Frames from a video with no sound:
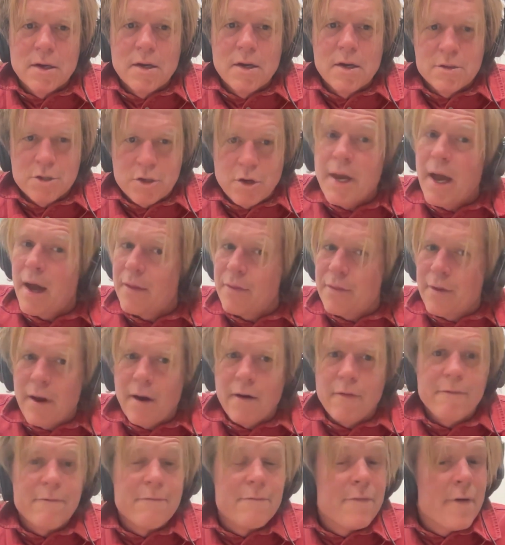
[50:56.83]
So yeah, they
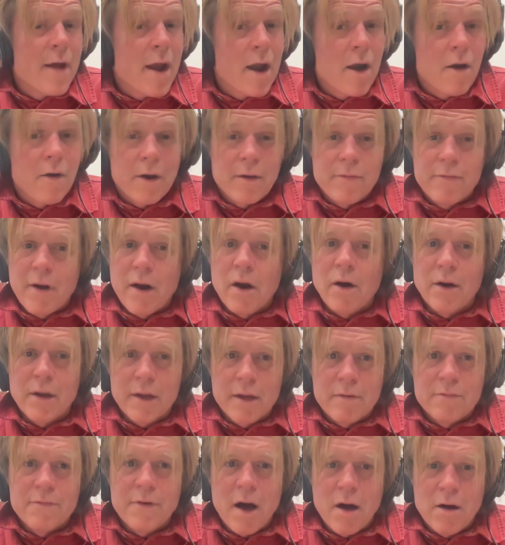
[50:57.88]
are very, very
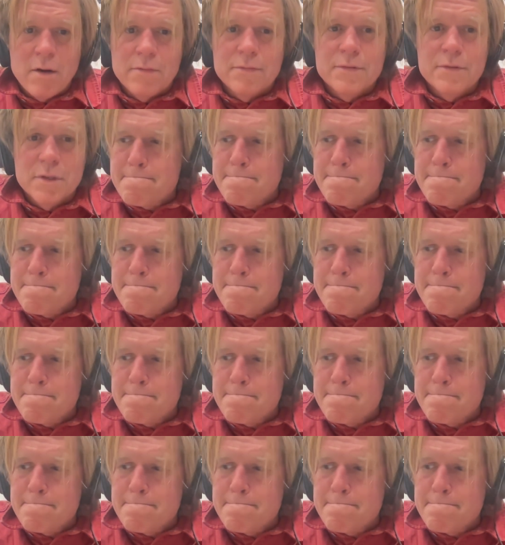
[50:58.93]
involved.